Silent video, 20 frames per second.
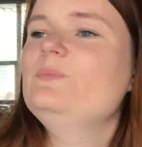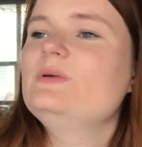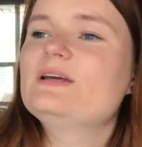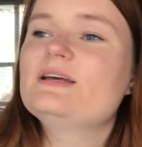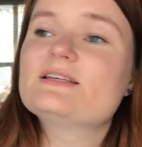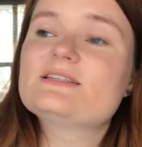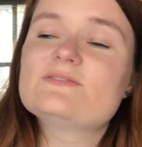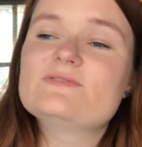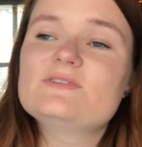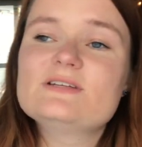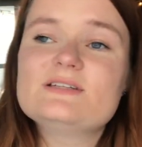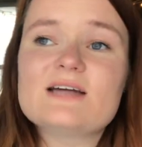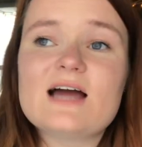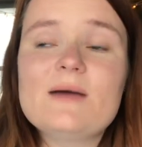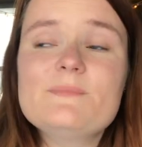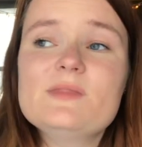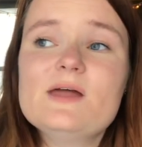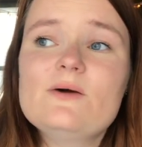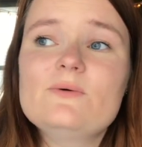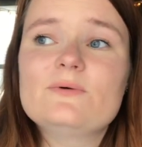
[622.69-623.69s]
because of the
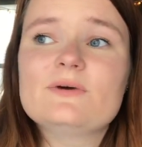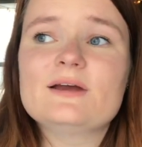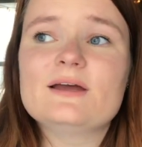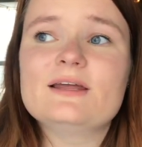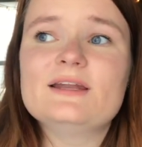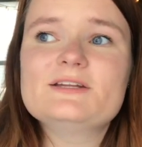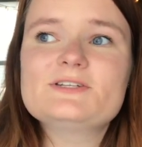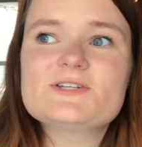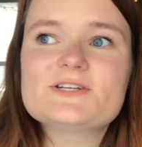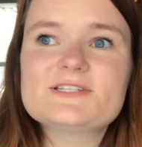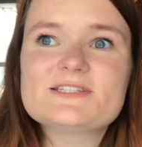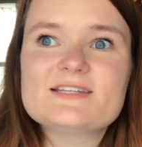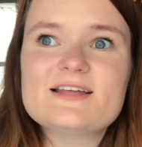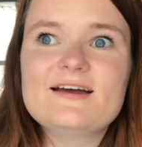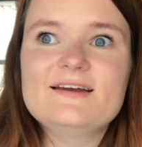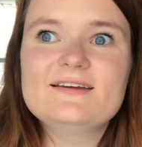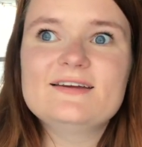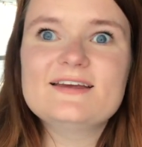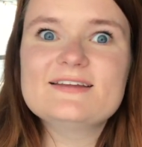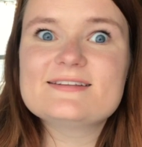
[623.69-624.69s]
time that we're in. It's just
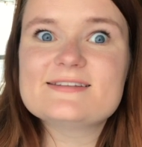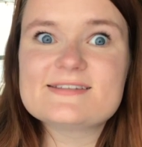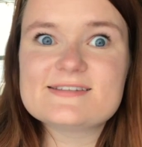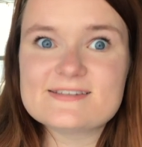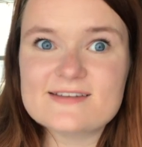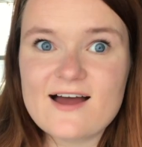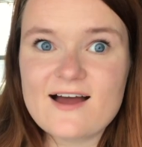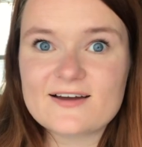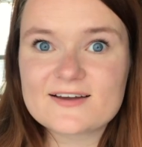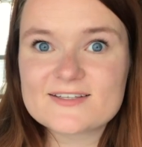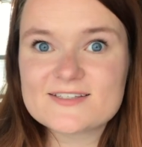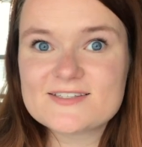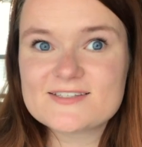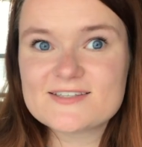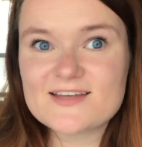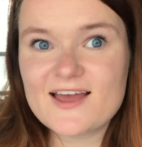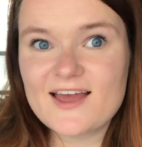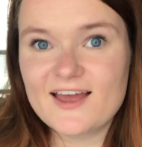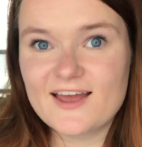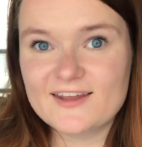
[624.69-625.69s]
like it
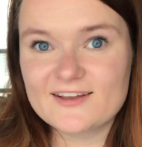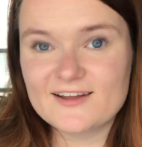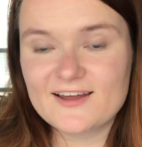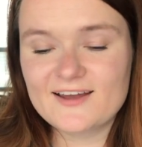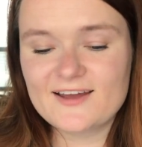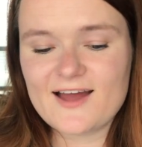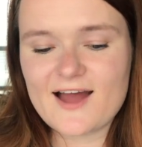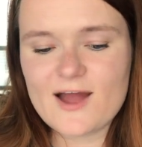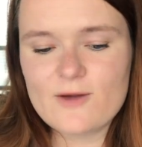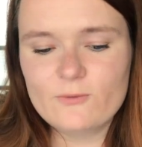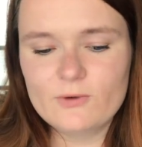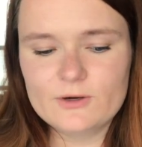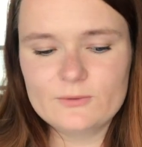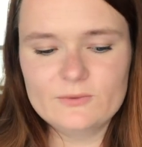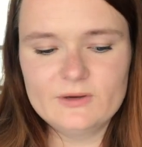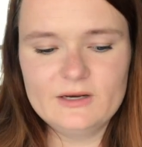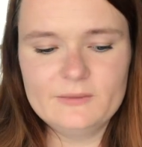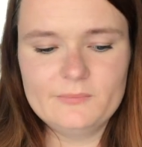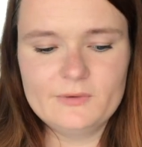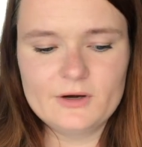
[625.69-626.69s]
sucks and like I want to
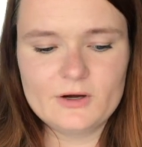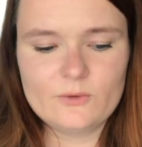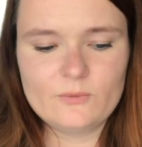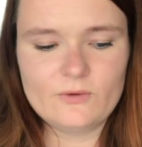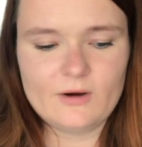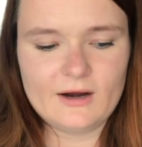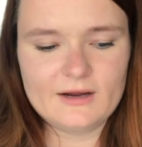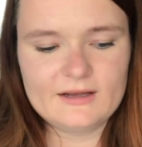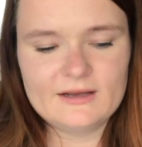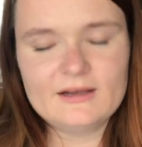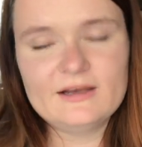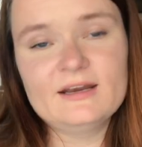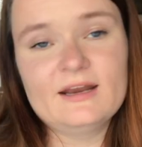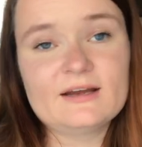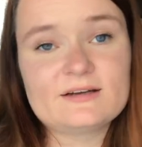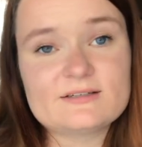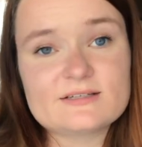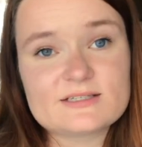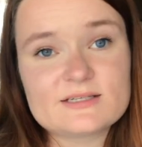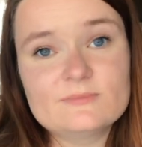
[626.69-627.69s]
read a book where I can
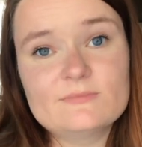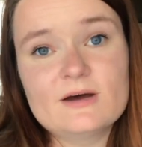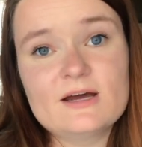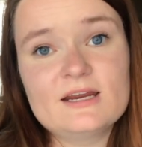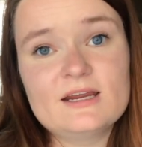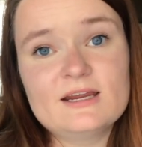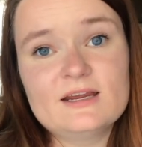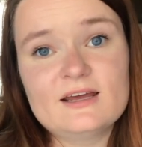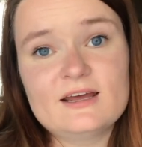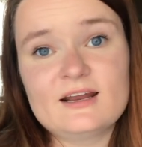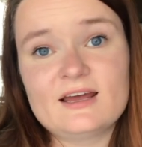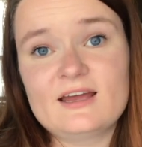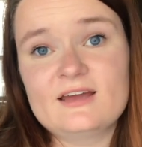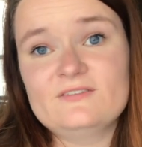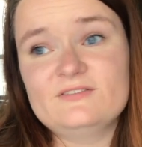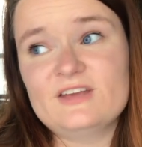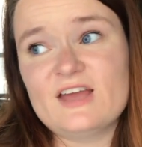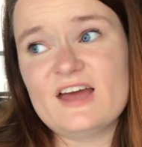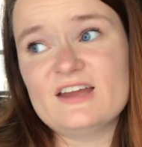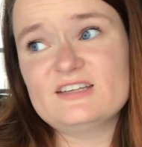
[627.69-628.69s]
connect to somebody and I
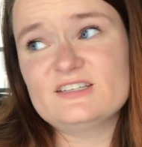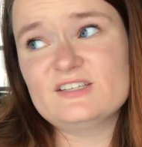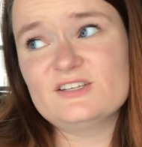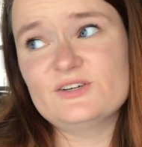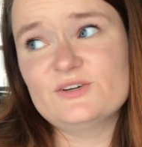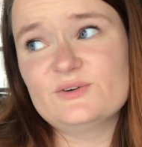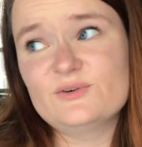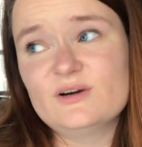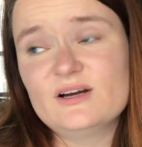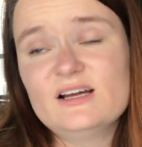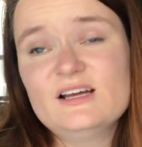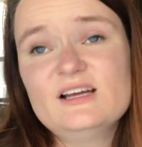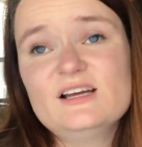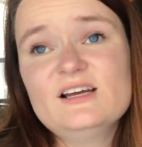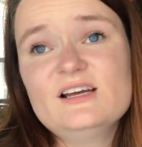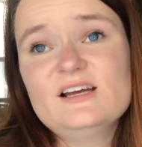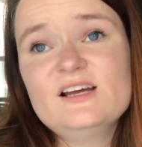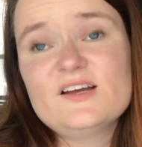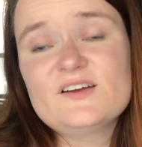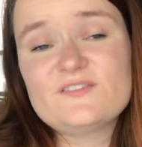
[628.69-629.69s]
have yet to
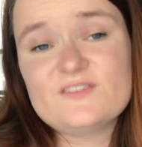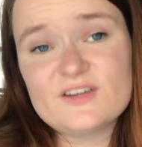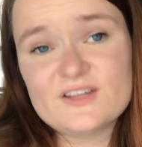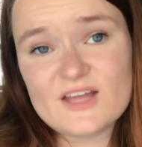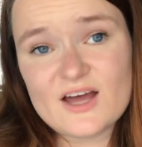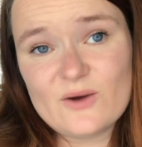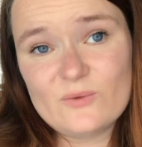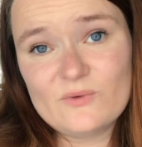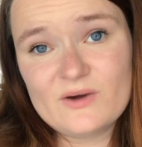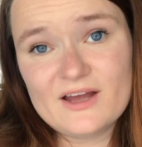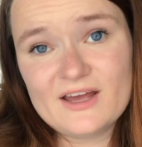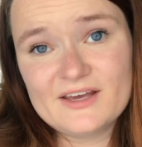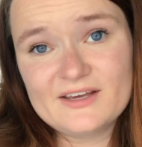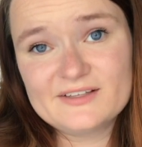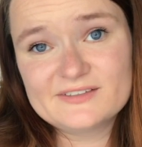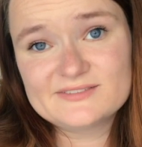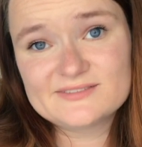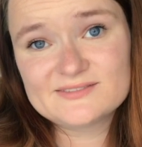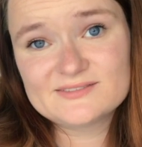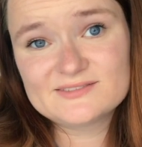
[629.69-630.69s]
feel that
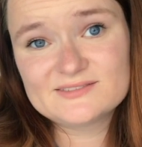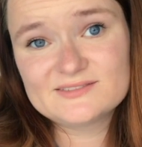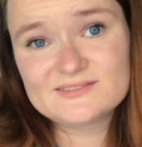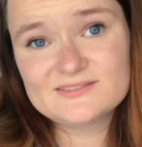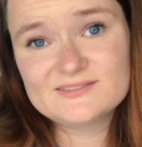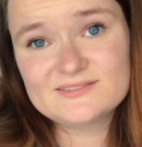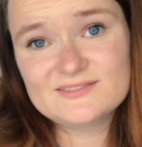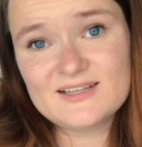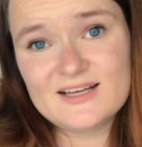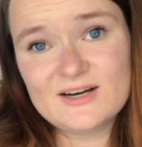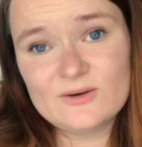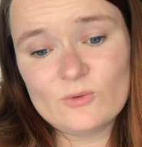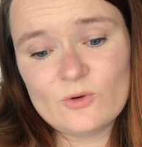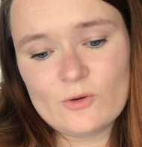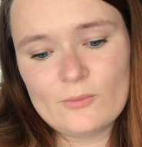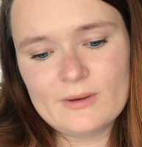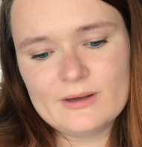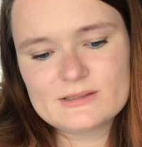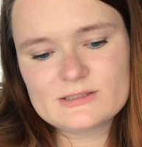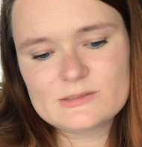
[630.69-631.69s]
way in a
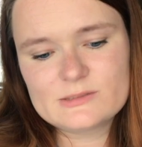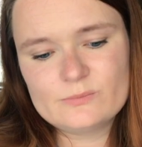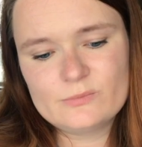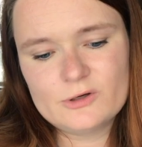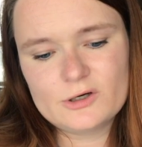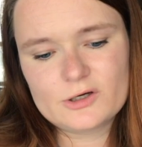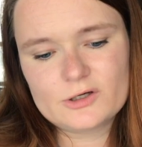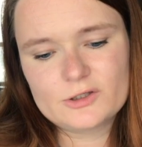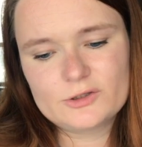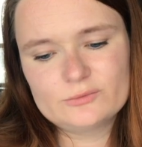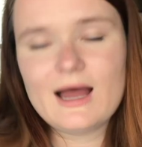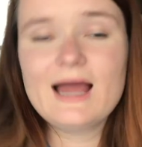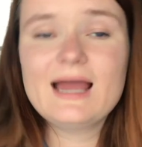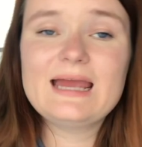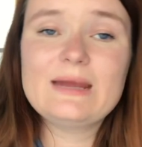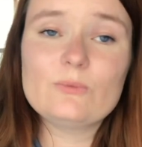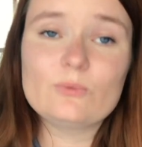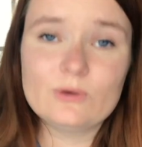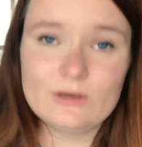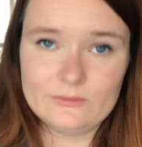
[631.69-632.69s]
romance book. I
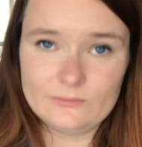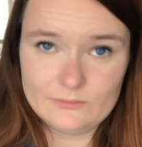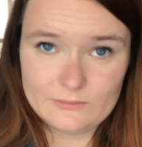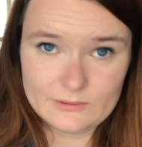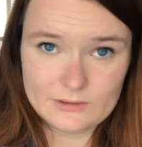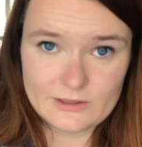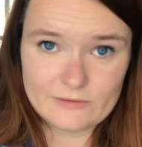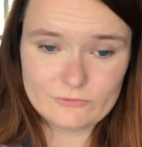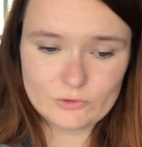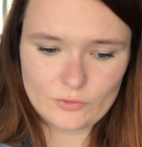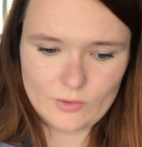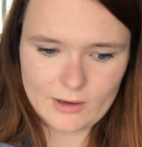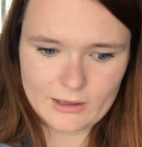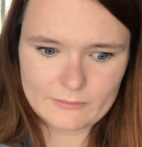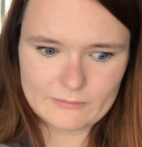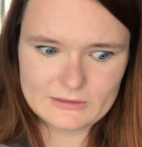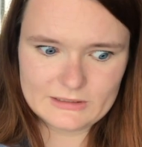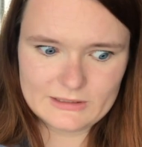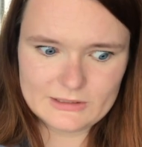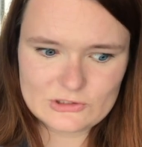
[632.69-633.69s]
really would love your
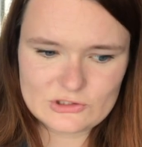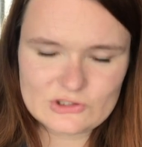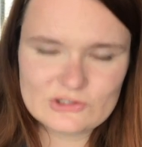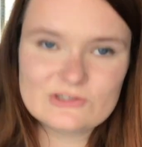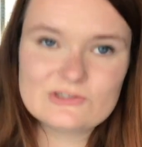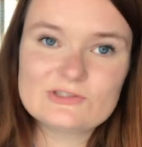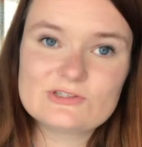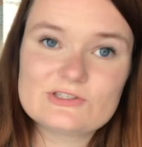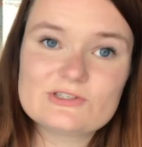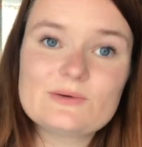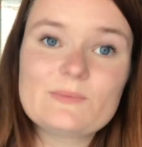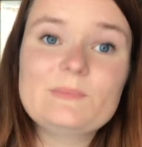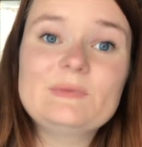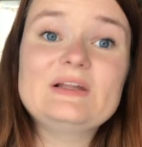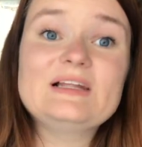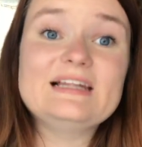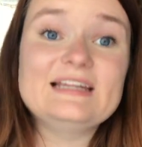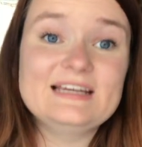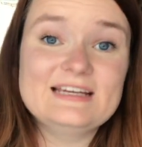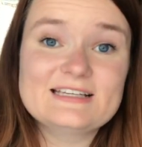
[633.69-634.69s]
recommendations.
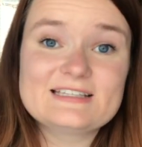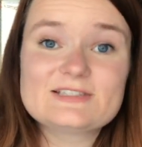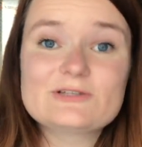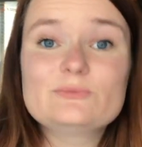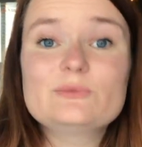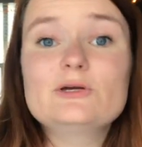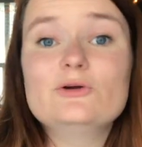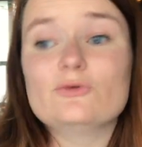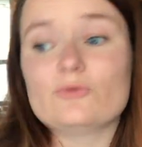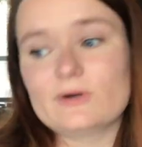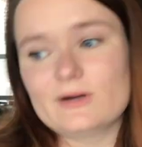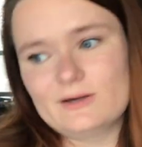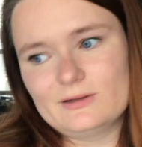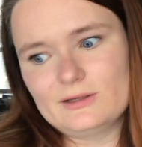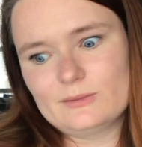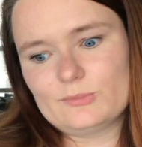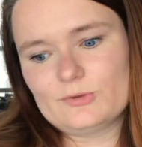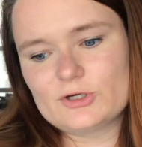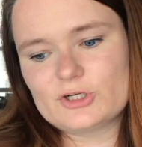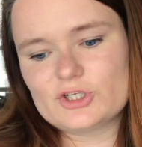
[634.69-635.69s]
Please, it'd be greatly
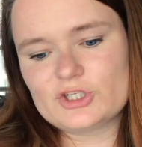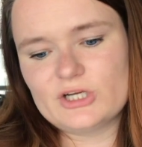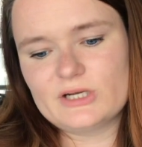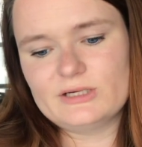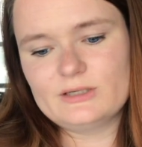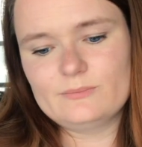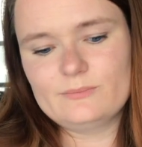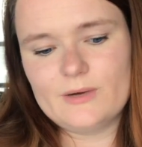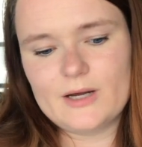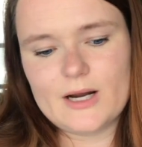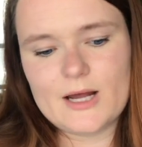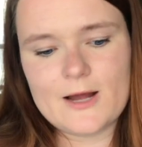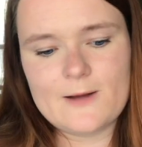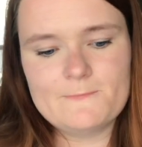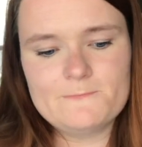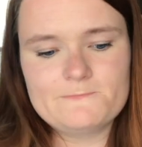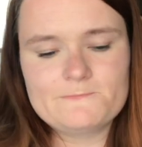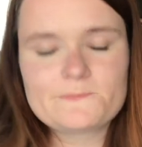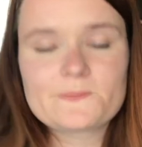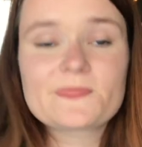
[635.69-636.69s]
appreciated. But
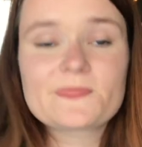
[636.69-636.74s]
um